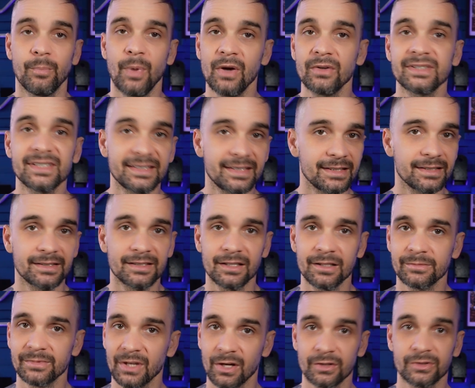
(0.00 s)
Both
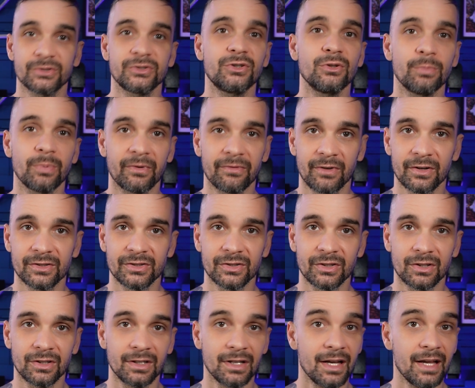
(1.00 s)
systems are super
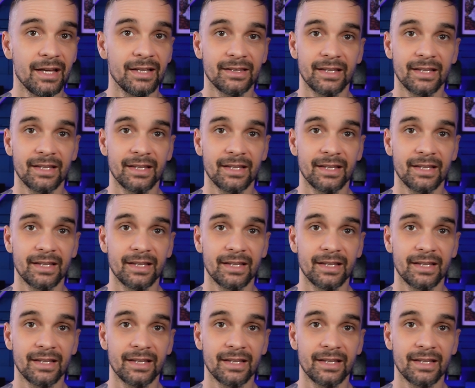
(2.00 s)
versatile.